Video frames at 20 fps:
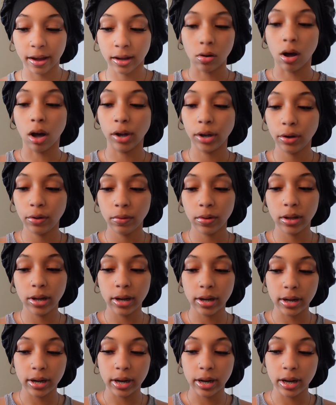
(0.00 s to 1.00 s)
all you really
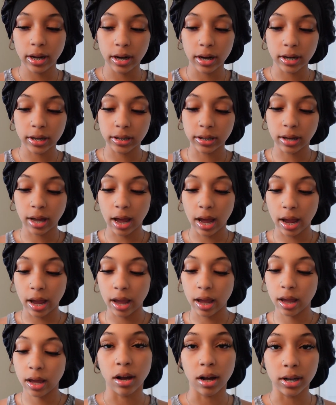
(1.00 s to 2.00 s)
need is like